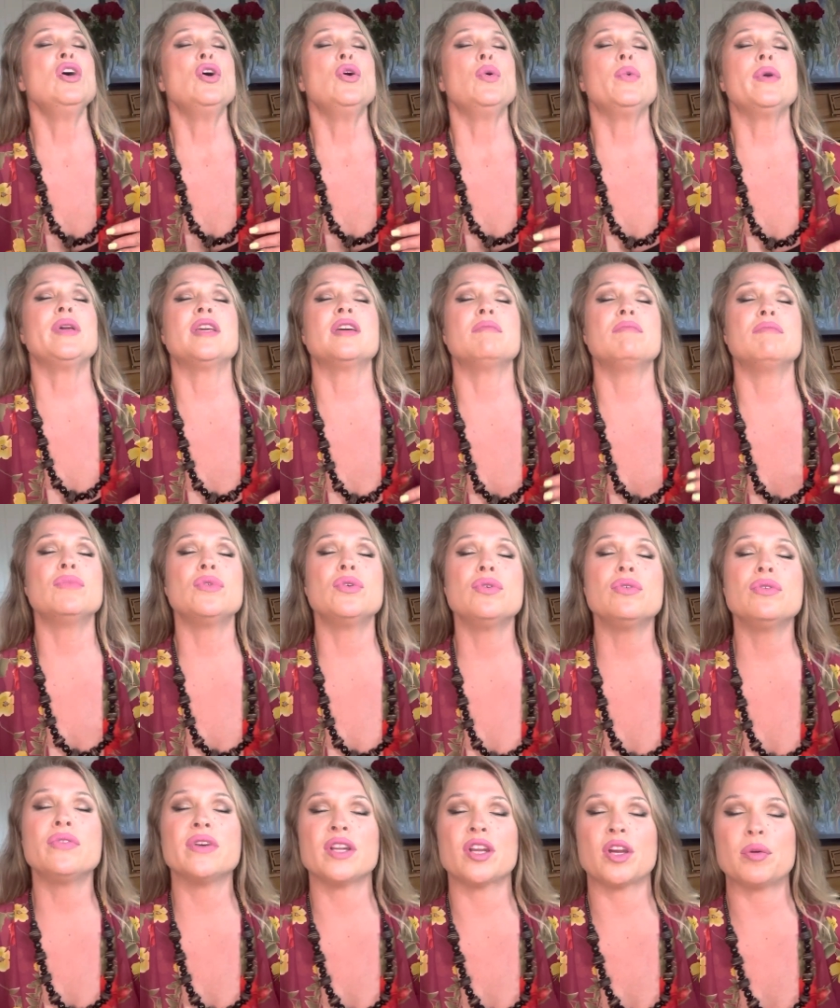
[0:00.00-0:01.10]
We can
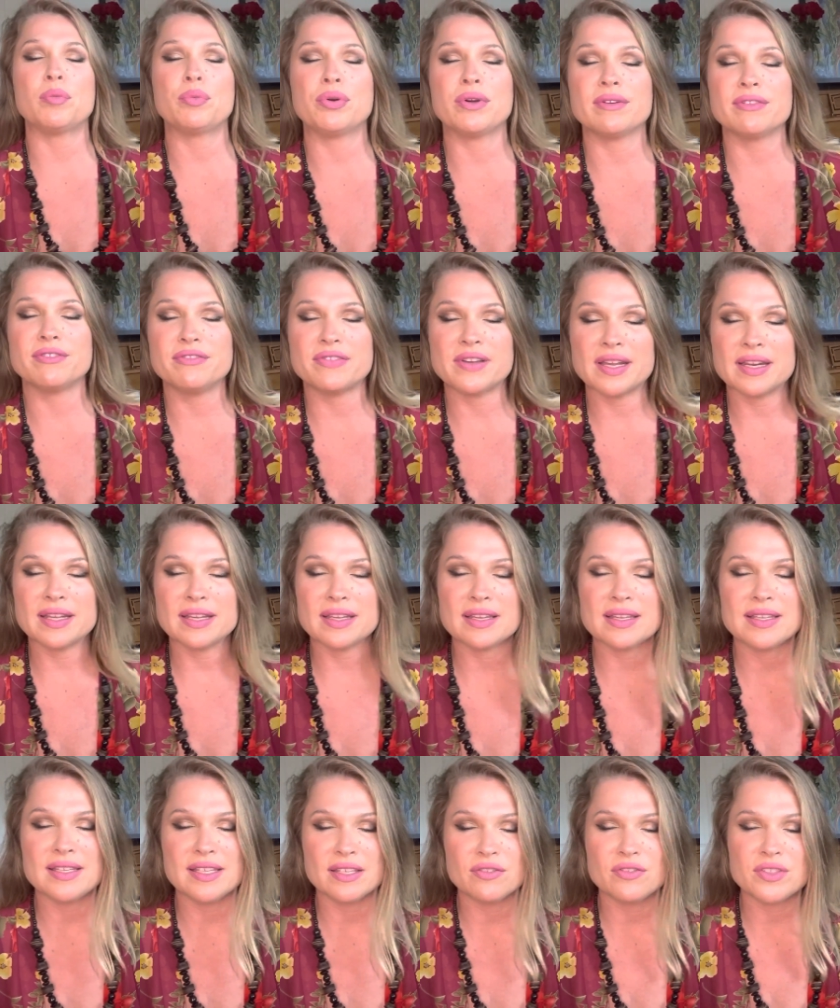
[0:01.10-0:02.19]
move in our
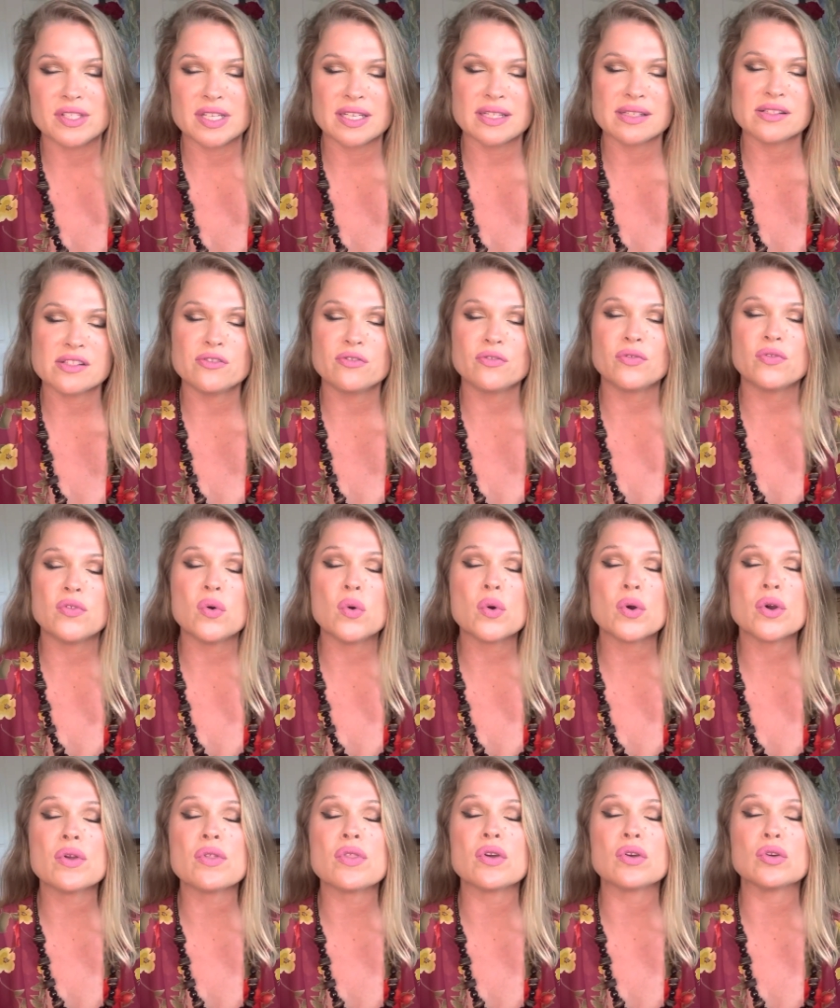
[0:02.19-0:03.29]
prophetic giftings
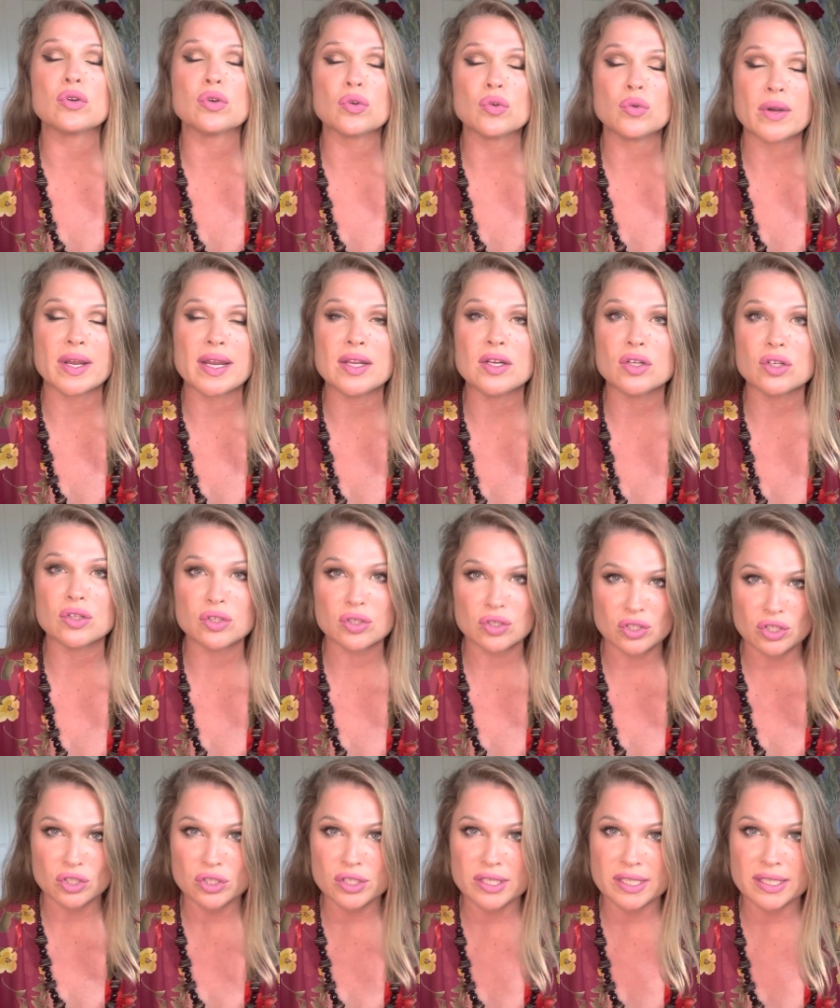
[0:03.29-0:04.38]
for the greater
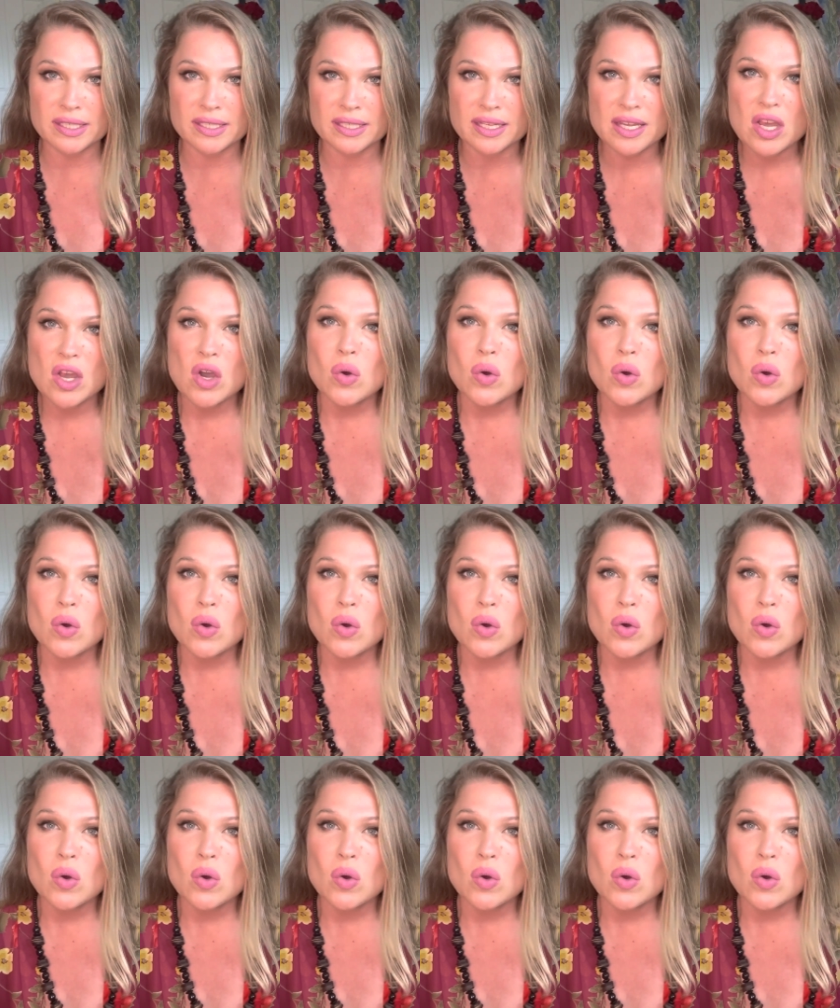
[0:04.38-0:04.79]
good.